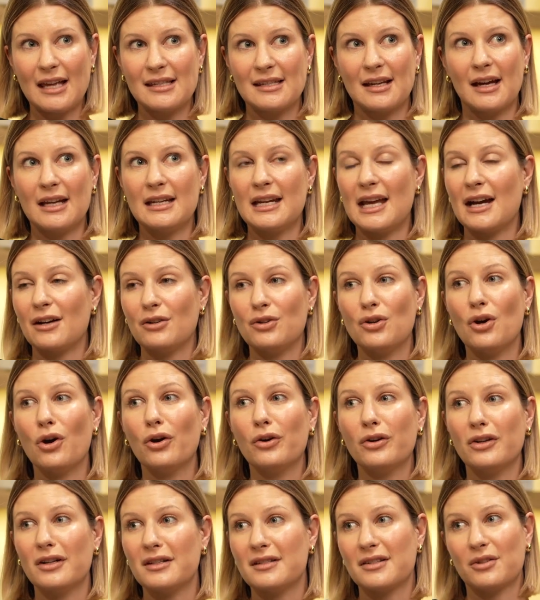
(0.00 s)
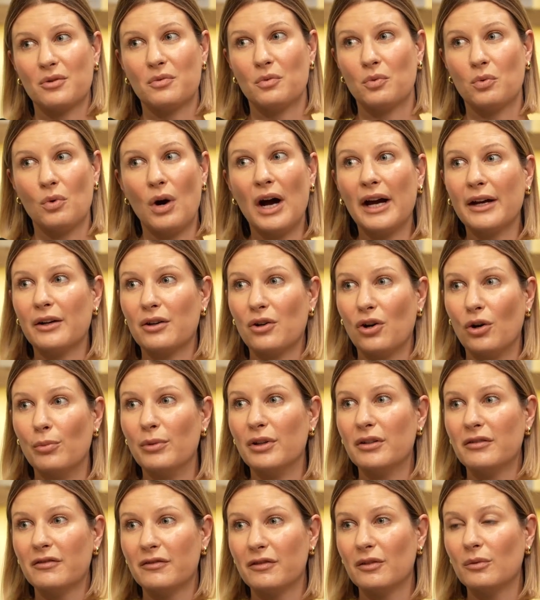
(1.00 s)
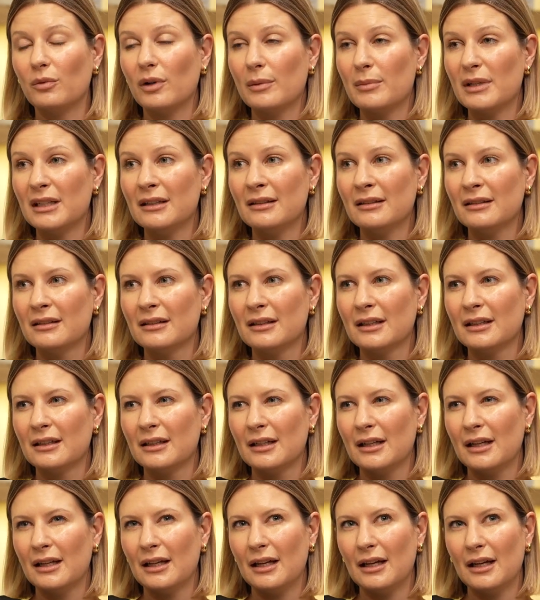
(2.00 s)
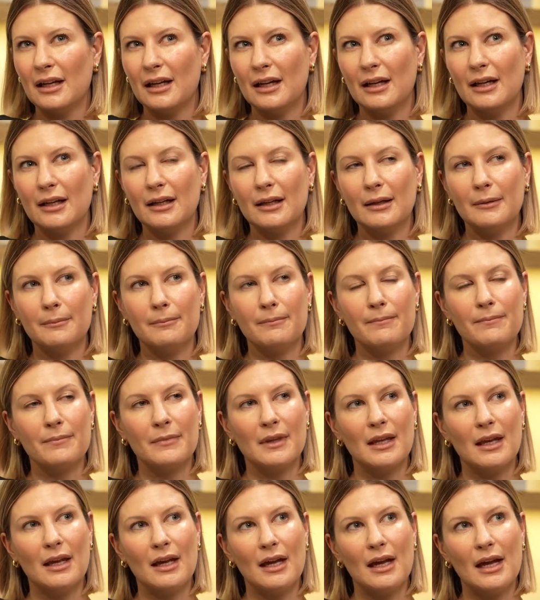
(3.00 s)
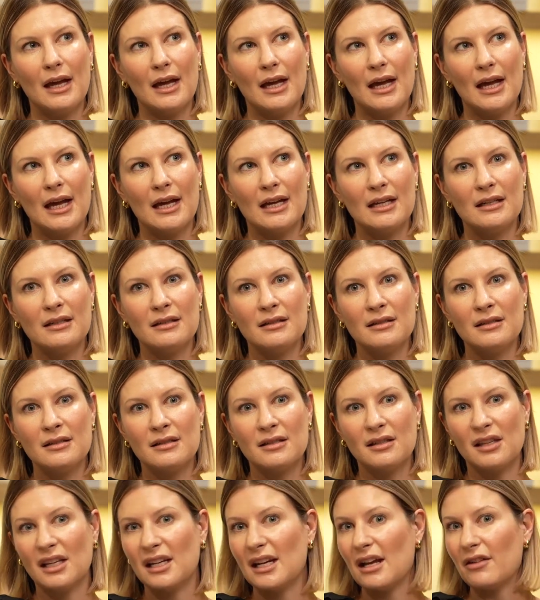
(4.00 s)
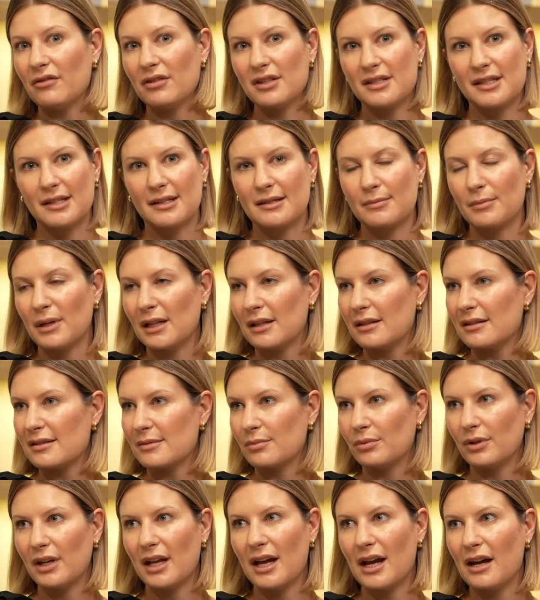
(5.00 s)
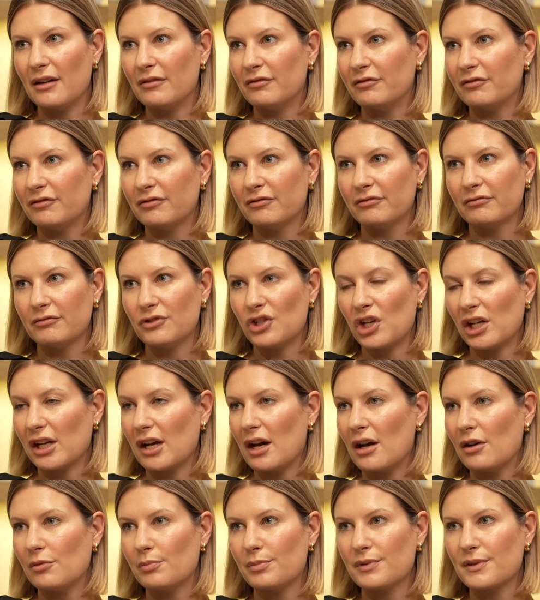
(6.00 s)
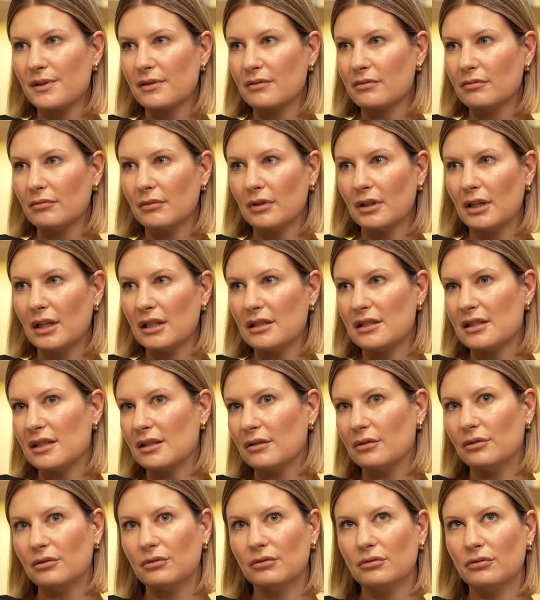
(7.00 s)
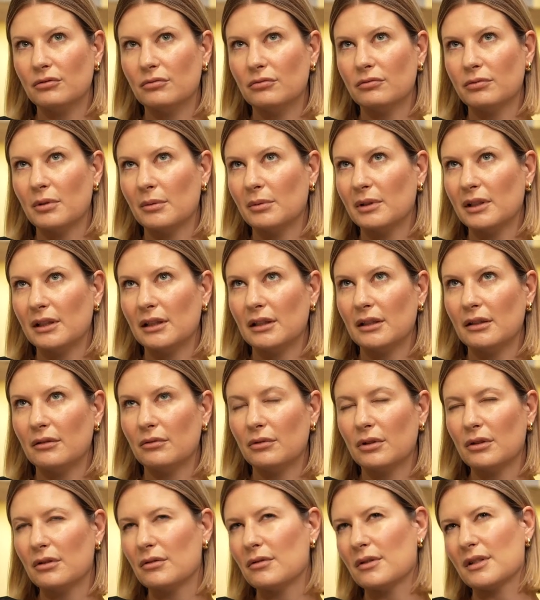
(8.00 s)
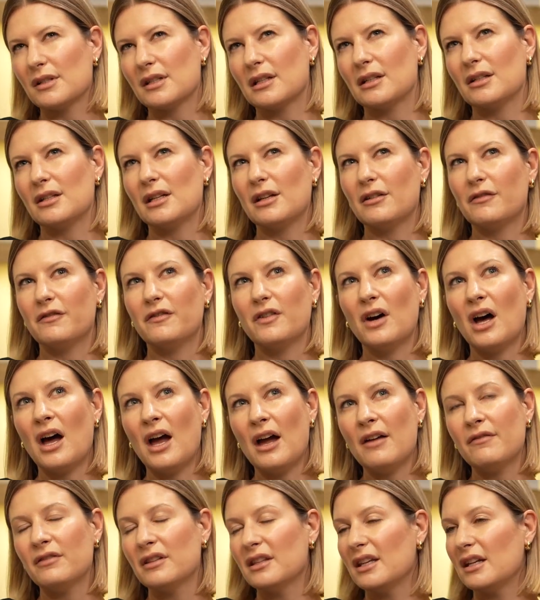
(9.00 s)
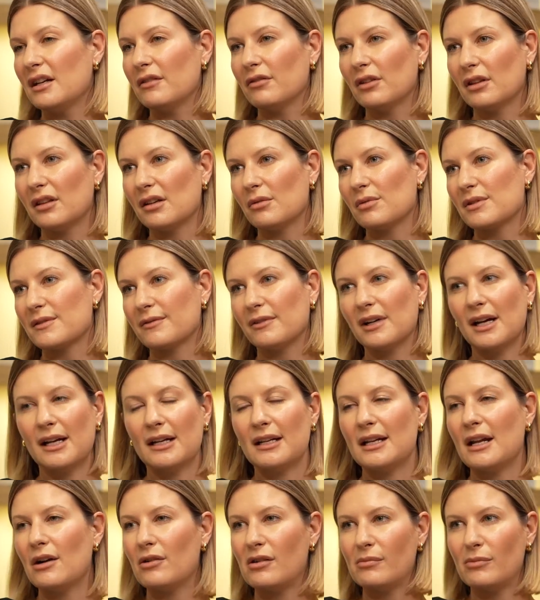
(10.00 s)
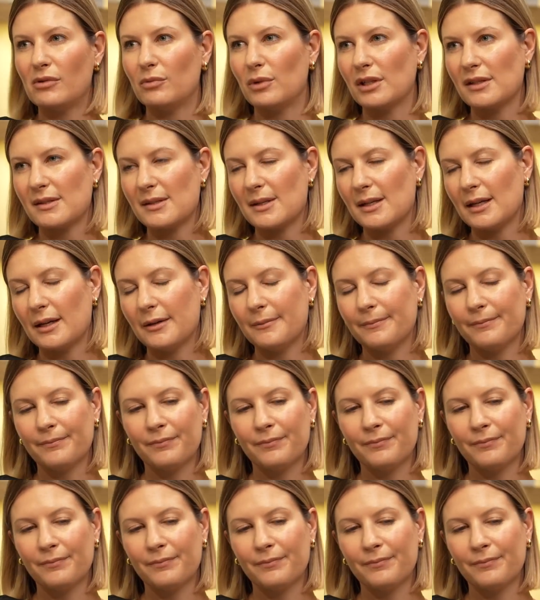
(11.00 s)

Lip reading: I now know, it's quite common for women. Yeah. And then every 6 months would have checkups until probably to year 5, and then everything was fine, and now I'm at once a year.